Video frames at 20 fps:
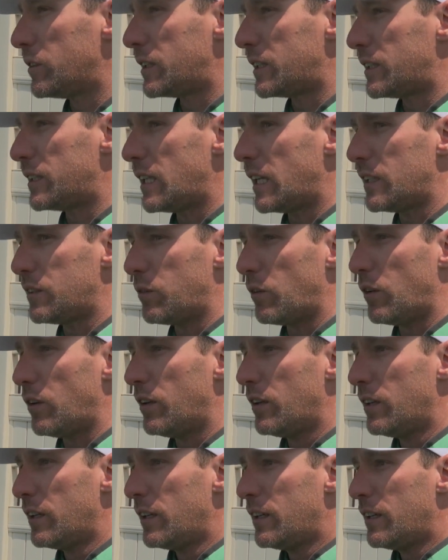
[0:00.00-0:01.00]

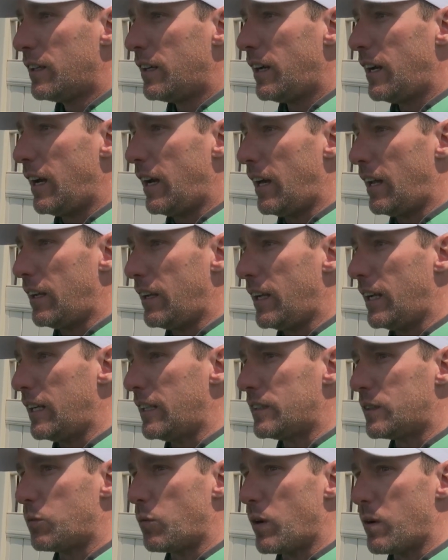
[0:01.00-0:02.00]
successful and
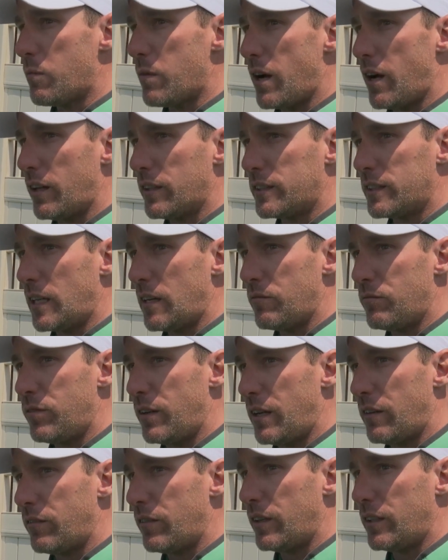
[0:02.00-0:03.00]
he's one of my all-time
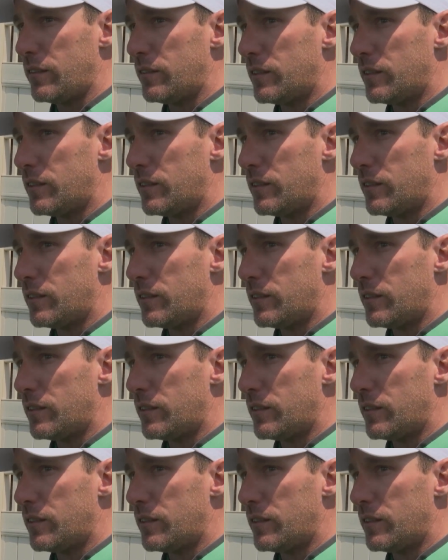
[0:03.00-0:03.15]
favorite